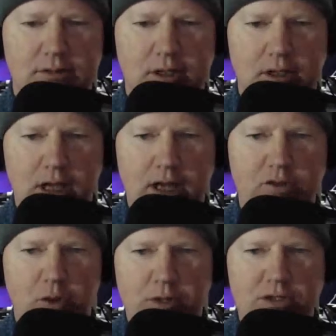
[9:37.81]
lot of
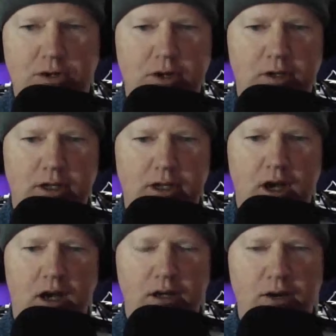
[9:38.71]
your material in
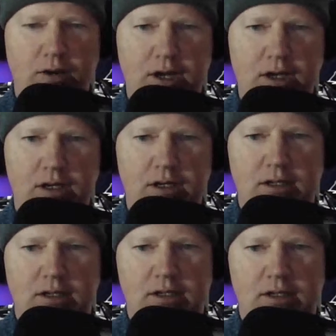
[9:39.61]
Hungary?
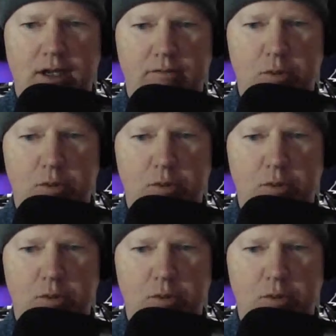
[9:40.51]
Have you